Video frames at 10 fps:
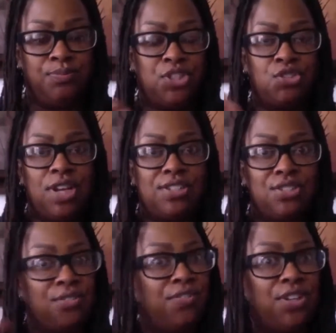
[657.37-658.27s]

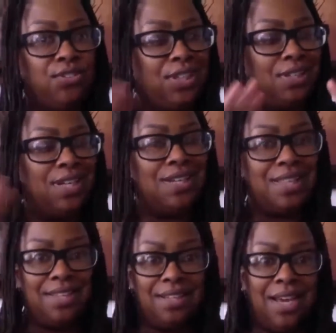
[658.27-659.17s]
stretched, filled in,
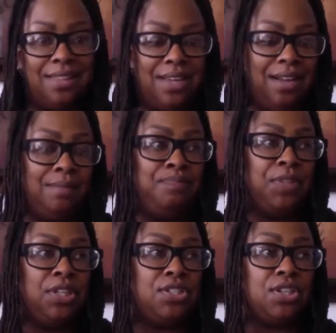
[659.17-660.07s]
nothing like that.
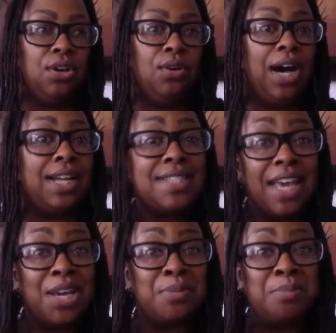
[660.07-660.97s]
So I
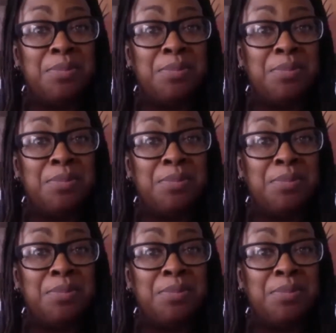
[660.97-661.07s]
take